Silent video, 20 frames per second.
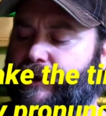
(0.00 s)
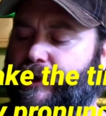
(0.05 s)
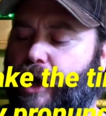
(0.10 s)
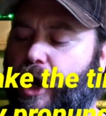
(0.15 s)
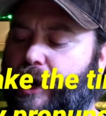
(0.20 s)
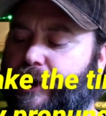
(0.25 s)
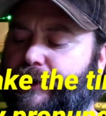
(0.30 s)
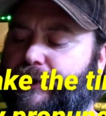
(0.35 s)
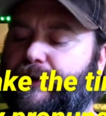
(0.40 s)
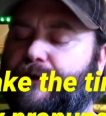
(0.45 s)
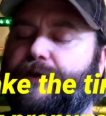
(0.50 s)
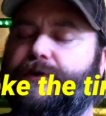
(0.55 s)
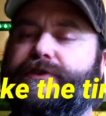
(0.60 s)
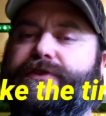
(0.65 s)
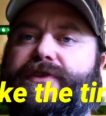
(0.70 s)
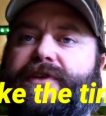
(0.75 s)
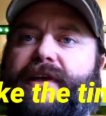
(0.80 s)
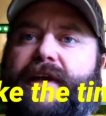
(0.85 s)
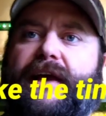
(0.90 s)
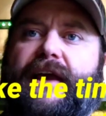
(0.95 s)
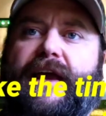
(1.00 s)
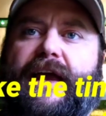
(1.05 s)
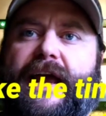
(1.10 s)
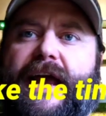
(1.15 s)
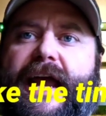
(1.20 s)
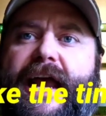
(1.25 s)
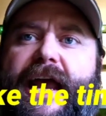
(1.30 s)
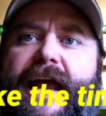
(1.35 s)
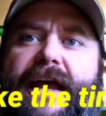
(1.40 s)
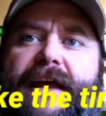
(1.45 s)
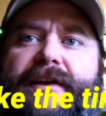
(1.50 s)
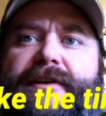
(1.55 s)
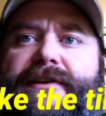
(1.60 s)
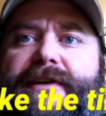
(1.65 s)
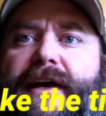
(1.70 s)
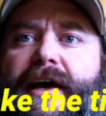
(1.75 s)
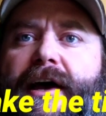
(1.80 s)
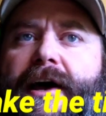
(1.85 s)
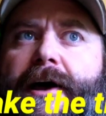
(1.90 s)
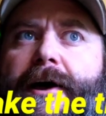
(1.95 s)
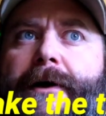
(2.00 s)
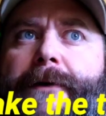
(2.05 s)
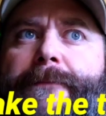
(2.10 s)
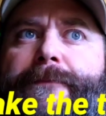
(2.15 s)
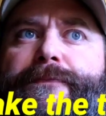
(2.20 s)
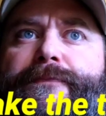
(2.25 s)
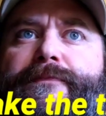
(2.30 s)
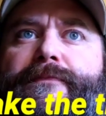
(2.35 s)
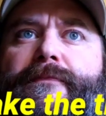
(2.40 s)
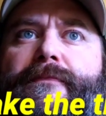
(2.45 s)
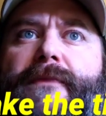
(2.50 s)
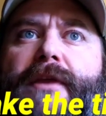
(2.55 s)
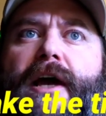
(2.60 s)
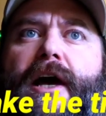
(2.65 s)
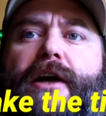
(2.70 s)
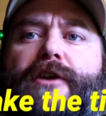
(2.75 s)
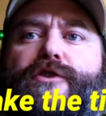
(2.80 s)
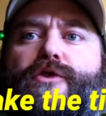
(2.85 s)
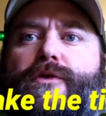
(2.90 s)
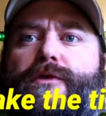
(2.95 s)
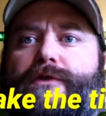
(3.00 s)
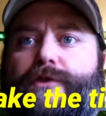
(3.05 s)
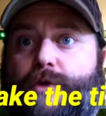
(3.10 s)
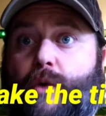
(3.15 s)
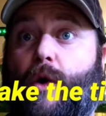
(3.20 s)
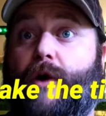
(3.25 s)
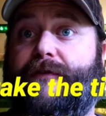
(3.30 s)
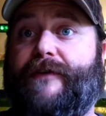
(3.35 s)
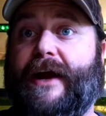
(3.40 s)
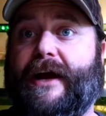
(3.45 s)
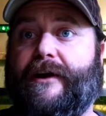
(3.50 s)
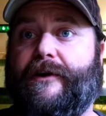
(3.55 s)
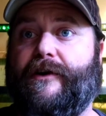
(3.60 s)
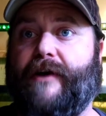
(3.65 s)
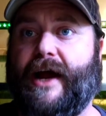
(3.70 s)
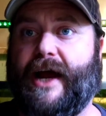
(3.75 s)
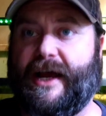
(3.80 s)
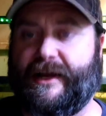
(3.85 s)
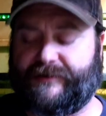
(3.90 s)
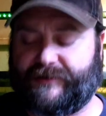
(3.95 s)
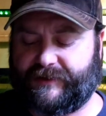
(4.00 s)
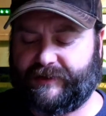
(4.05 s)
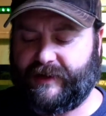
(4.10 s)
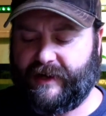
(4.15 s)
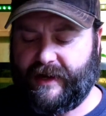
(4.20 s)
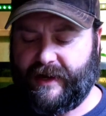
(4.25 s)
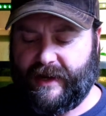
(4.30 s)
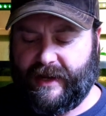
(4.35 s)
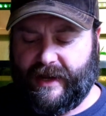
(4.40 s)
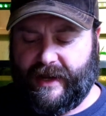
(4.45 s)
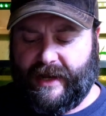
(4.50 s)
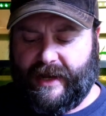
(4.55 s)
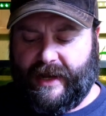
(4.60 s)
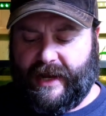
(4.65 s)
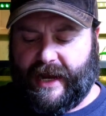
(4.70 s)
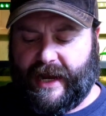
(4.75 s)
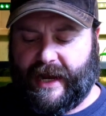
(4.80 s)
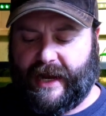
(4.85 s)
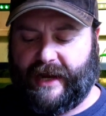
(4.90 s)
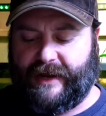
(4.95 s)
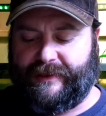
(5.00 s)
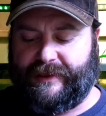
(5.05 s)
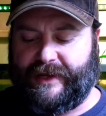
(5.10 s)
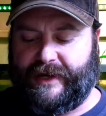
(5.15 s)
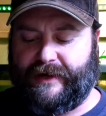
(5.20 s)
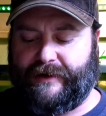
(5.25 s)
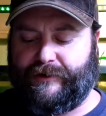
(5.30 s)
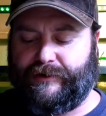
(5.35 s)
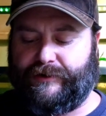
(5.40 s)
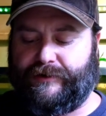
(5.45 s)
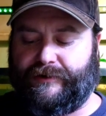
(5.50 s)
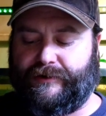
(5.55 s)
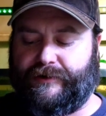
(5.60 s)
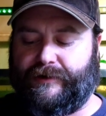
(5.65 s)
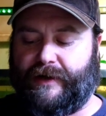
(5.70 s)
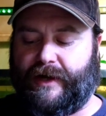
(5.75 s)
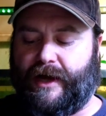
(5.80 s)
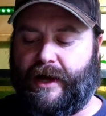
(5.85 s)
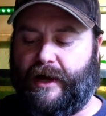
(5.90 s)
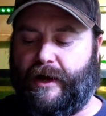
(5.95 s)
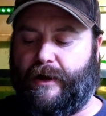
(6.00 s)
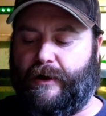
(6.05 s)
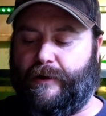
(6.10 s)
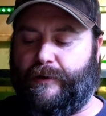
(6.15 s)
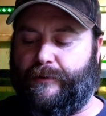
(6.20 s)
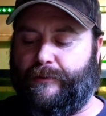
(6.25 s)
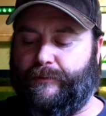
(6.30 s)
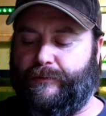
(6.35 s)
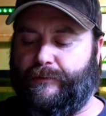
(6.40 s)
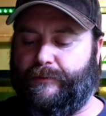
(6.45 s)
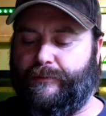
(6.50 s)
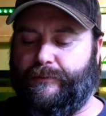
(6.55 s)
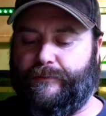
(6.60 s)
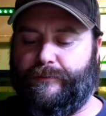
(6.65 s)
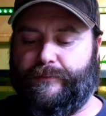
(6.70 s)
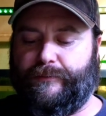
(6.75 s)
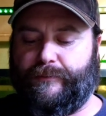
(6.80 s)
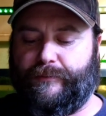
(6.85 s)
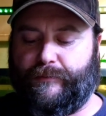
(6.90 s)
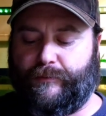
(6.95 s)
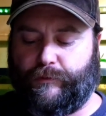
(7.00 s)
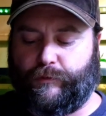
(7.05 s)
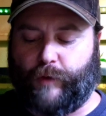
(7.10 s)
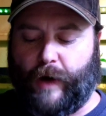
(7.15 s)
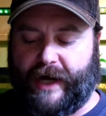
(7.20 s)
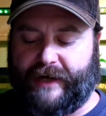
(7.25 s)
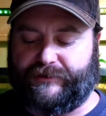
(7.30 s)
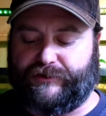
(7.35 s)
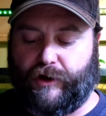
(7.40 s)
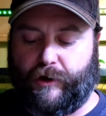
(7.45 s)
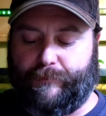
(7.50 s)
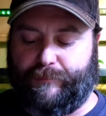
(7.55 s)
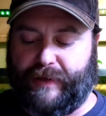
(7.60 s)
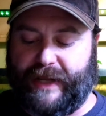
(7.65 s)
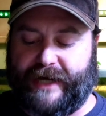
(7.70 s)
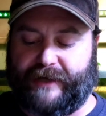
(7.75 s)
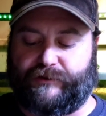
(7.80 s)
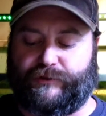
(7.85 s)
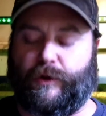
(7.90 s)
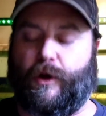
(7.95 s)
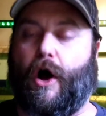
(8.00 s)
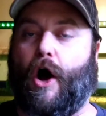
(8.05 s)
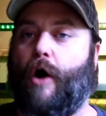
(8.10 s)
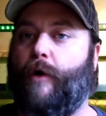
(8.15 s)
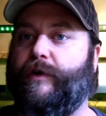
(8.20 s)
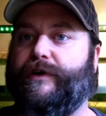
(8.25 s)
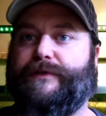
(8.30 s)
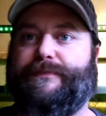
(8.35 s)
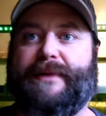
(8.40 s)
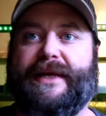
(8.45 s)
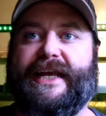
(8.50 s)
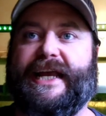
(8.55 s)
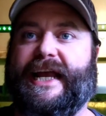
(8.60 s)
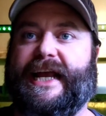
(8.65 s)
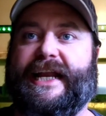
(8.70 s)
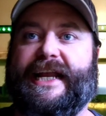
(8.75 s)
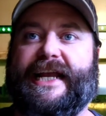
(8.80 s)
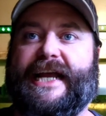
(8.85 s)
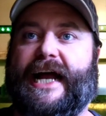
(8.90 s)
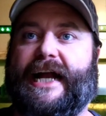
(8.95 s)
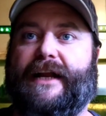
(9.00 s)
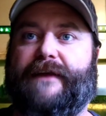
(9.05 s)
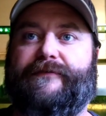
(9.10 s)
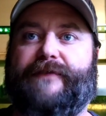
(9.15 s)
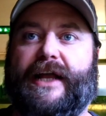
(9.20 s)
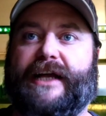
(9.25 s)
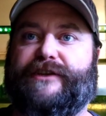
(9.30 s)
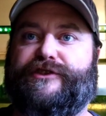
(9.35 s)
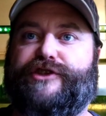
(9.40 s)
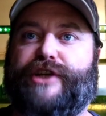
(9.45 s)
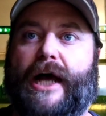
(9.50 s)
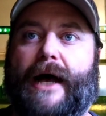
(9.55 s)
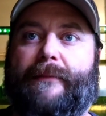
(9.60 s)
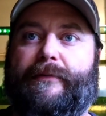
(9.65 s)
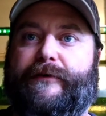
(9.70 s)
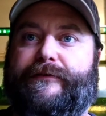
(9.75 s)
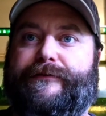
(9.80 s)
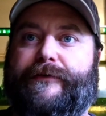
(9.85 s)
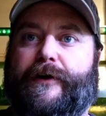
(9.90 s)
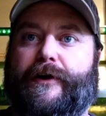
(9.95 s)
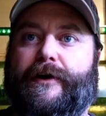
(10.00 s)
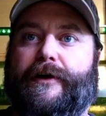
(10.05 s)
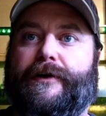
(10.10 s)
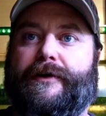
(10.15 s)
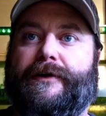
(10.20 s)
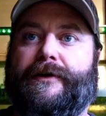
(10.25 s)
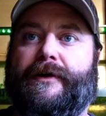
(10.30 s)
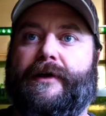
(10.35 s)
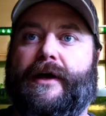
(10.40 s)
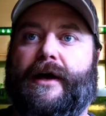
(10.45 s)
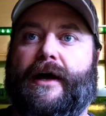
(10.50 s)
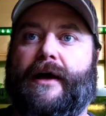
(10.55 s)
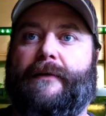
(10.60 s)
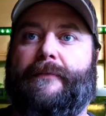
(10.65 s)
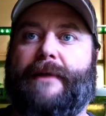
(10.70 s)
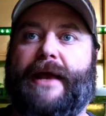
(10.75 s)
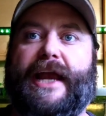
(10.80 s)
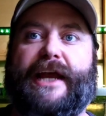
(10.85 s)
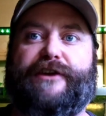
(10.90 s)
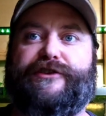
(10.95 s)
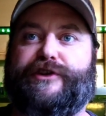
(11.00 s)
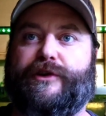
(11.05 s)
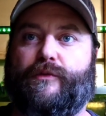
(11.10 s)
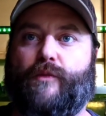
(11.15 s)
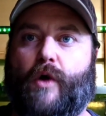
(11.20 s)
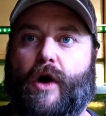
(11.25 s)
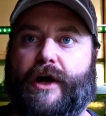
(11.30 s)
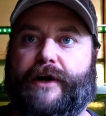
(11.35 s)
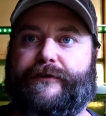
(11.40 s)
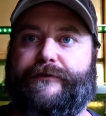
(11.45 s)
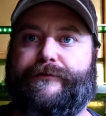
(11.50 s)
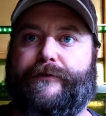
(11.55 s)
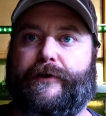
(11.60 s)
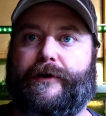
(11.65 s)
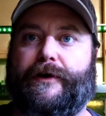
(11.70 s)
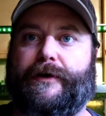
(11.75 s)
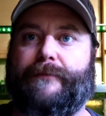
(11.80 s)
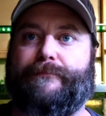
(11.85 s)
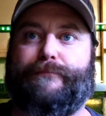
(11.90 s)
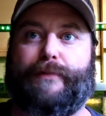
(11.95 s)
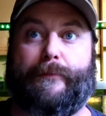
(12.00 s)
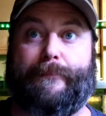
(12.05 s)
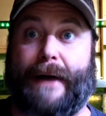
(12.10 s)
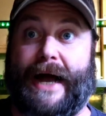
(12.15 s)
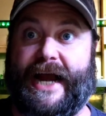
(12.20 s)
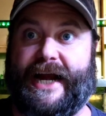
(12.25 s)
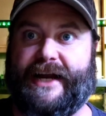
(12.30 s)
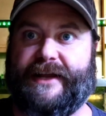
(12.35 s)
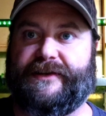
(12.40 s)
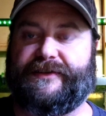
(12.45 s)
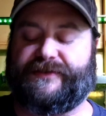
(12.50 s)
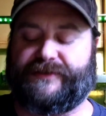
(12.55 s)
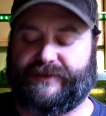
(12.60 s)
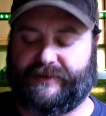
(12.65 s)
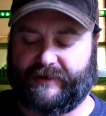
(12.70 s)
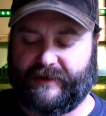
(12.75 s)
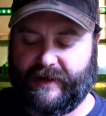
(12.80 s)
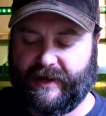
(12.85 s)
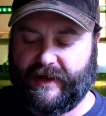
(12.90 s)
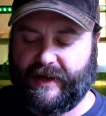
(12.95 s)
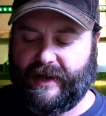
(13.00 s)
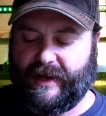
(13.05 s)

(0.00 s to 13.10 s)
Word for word: Cardinals and um, uh, dwarf hairgrass. And then uh, rhizome plants will always be any kind of like Java fern, um, Asian water fern, bolbitis,